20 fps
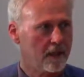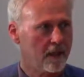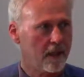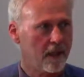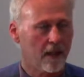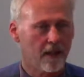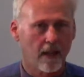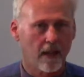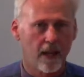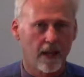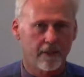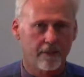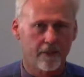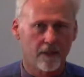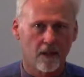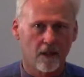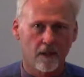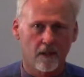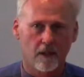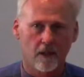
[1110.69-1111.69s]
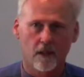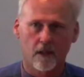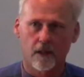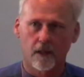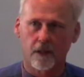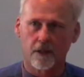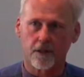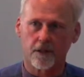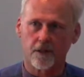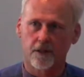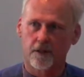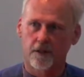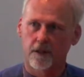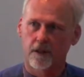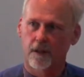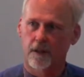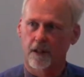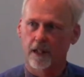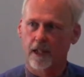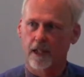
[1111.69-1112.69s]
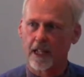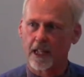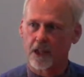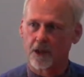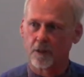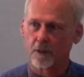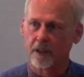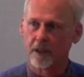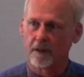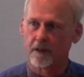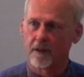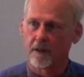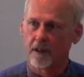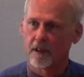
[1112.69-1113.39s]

alive in our hearts as we